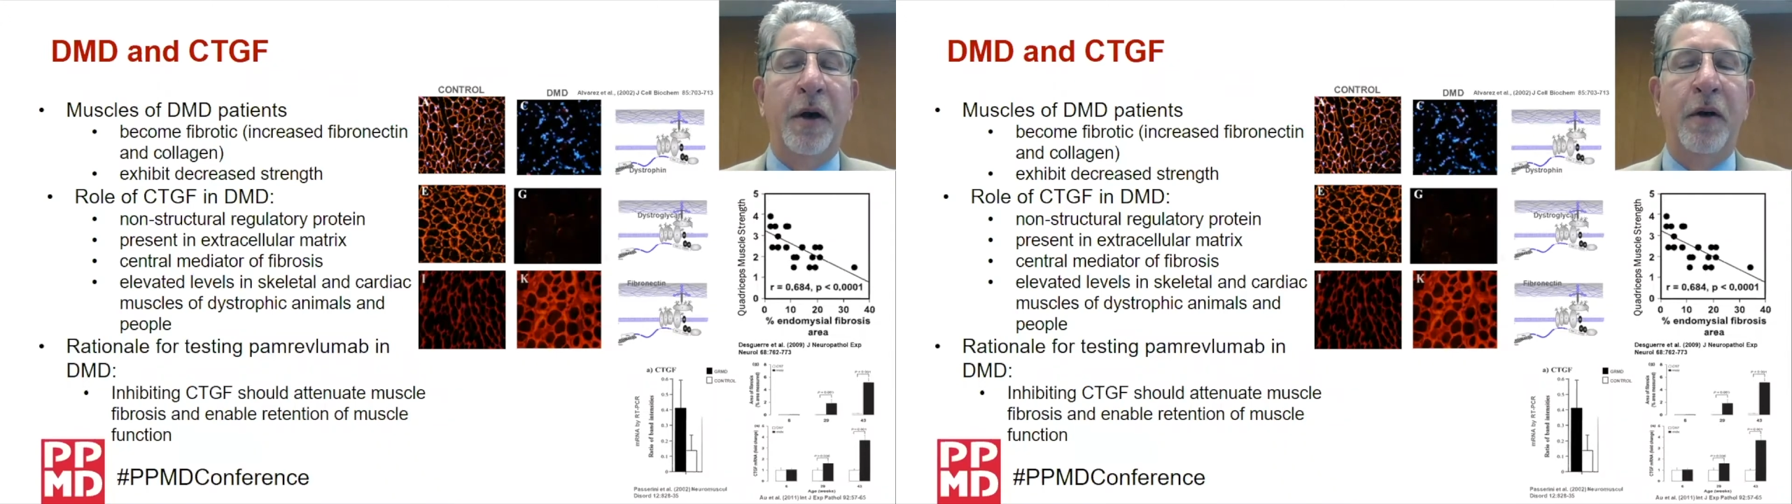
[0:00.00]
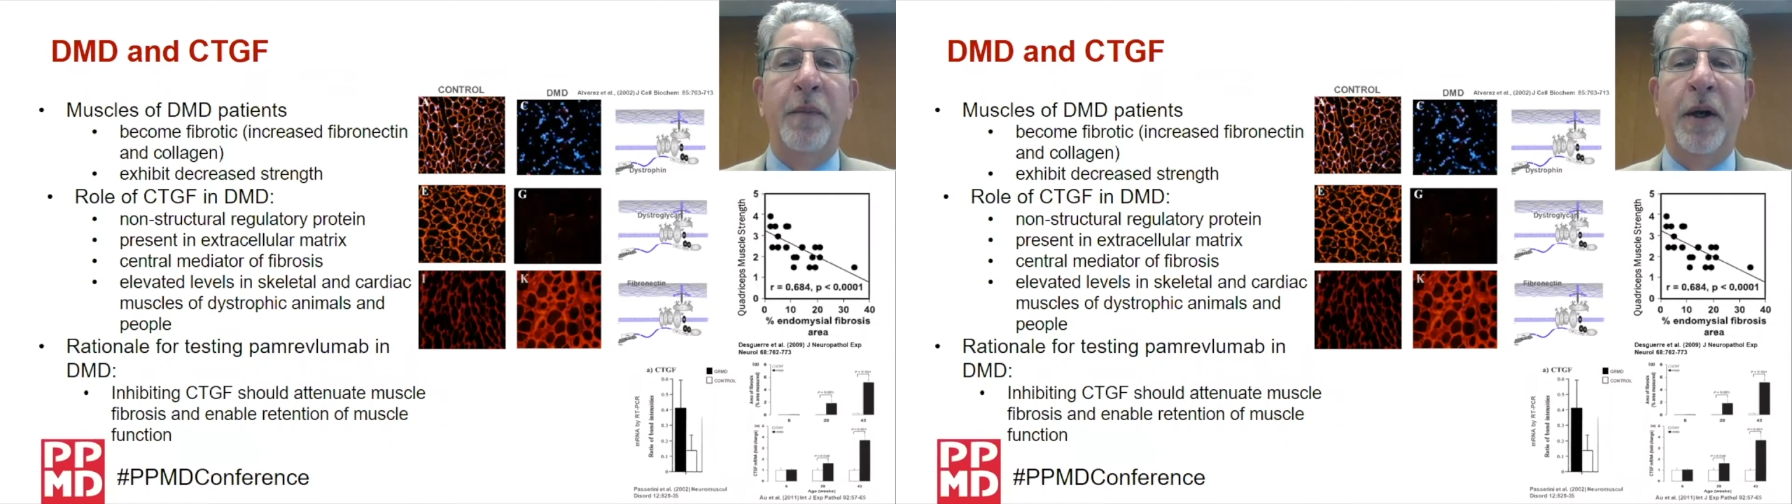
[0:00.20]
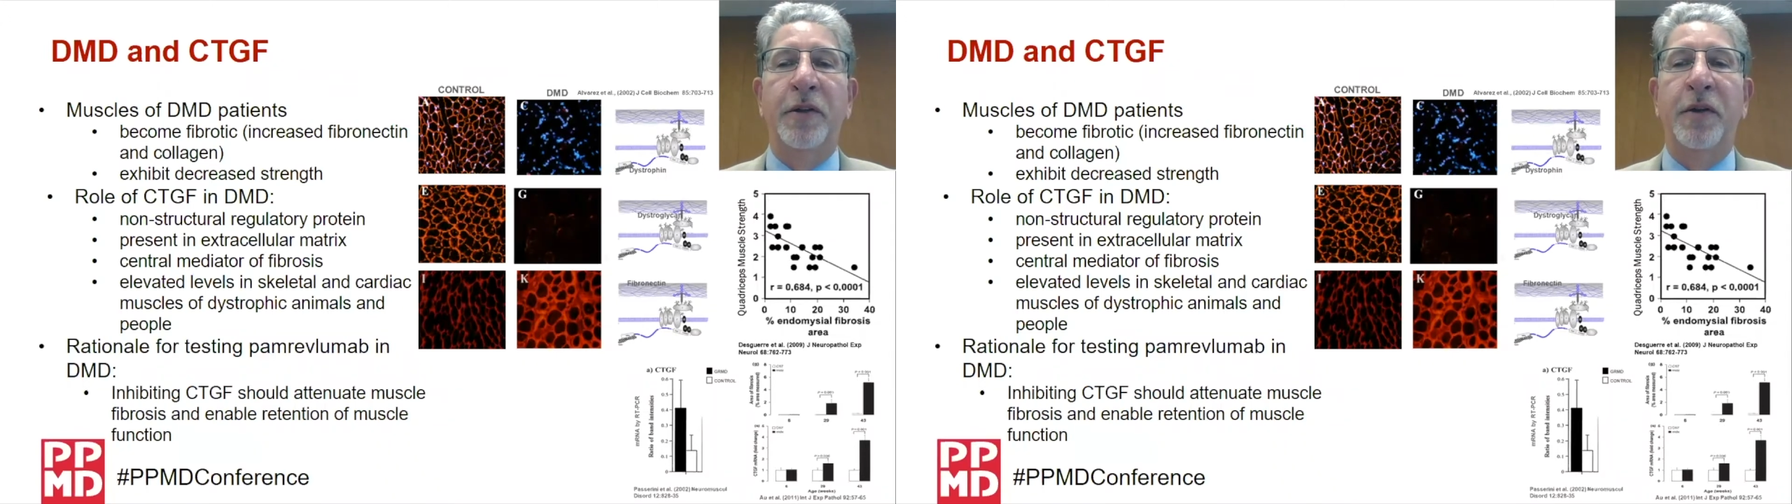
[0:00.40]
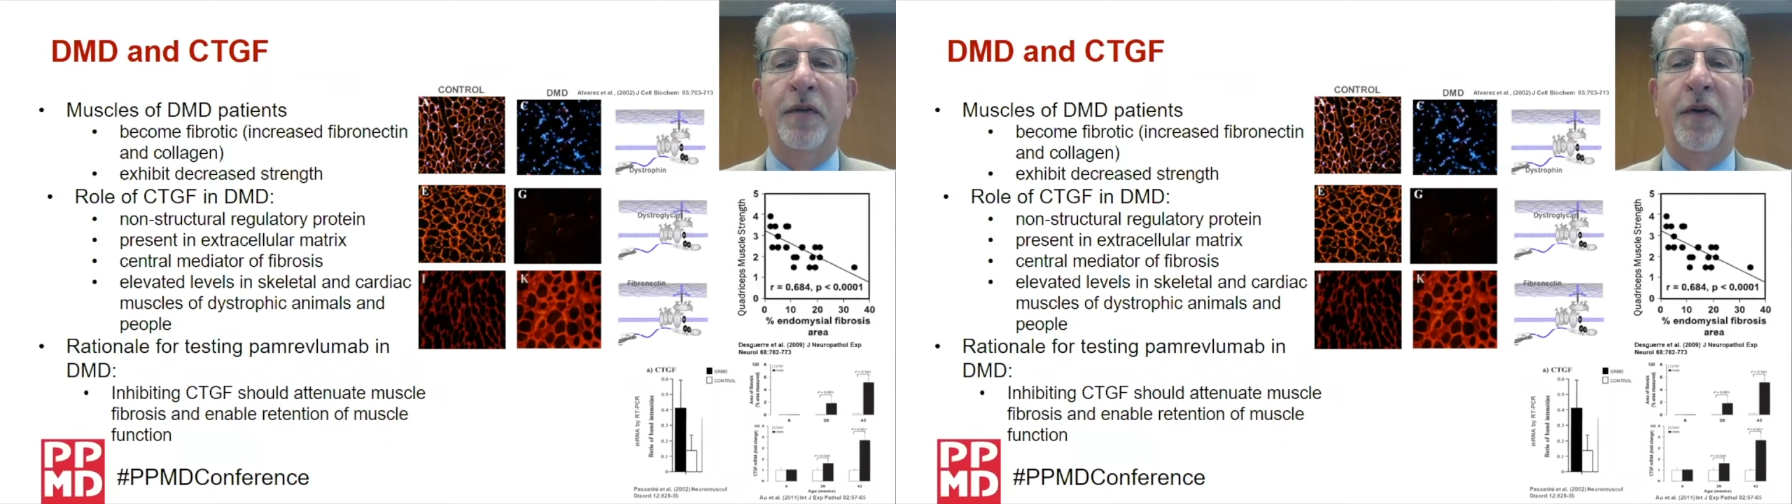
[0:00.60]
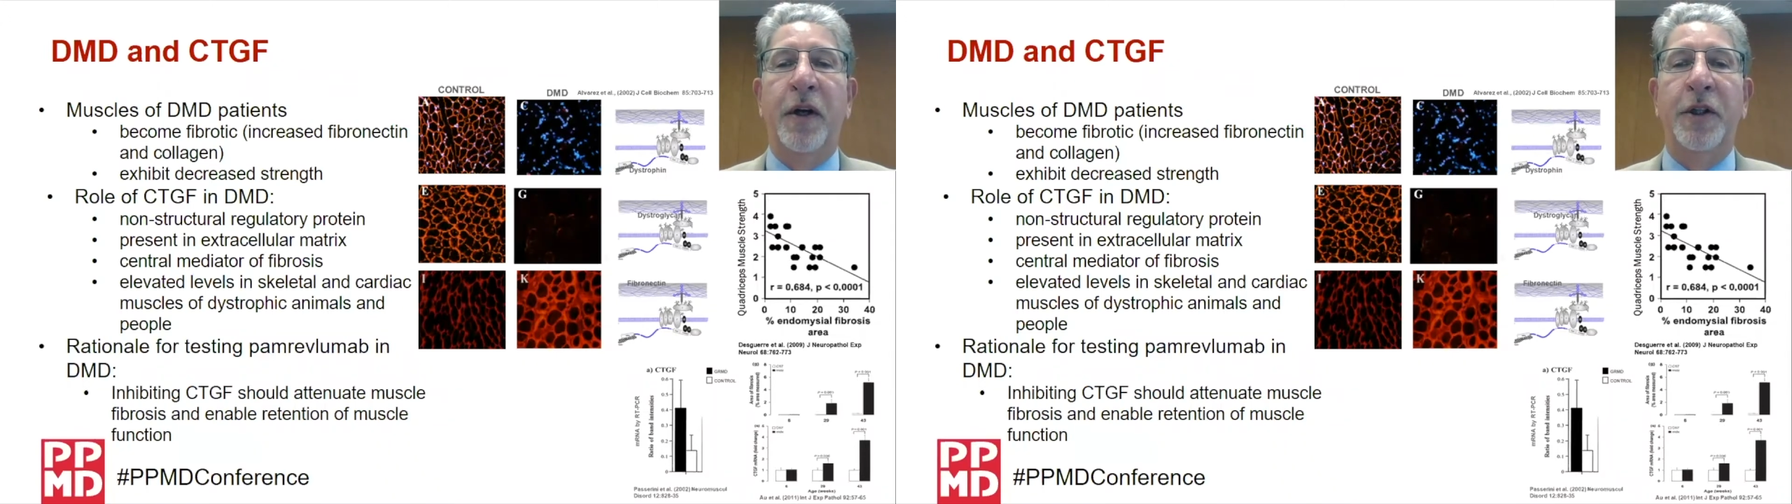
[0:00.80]
of muscle
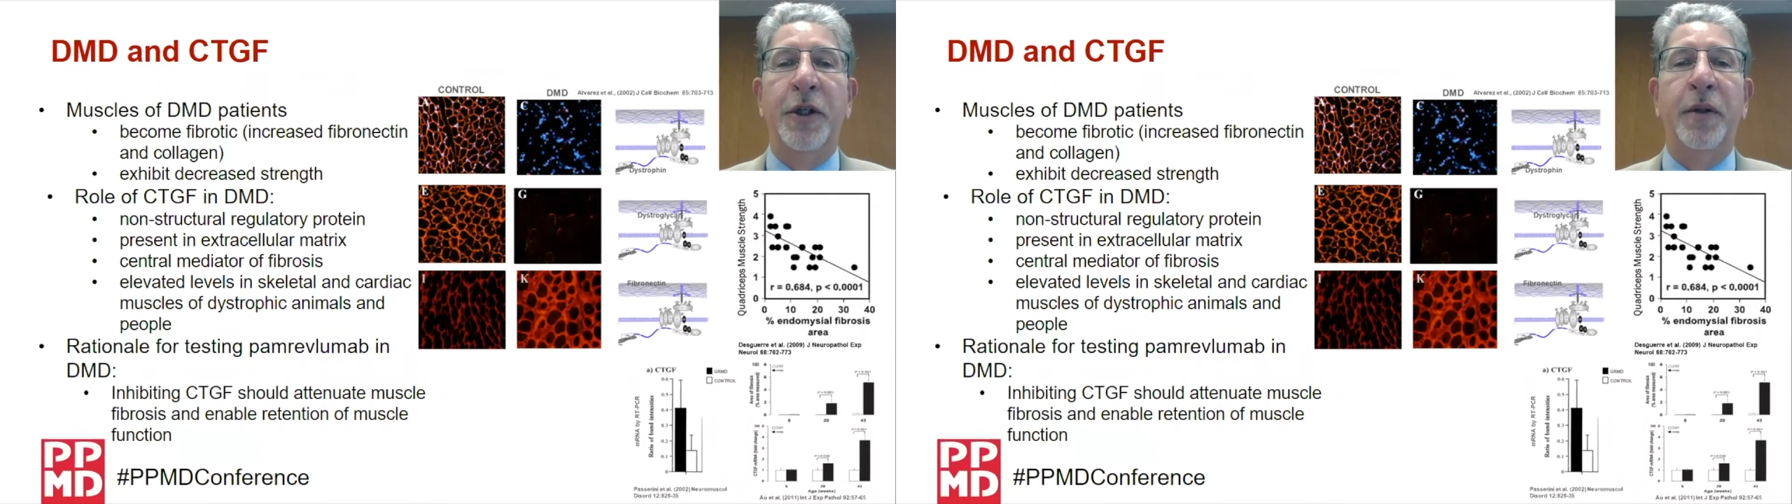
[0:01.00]
function.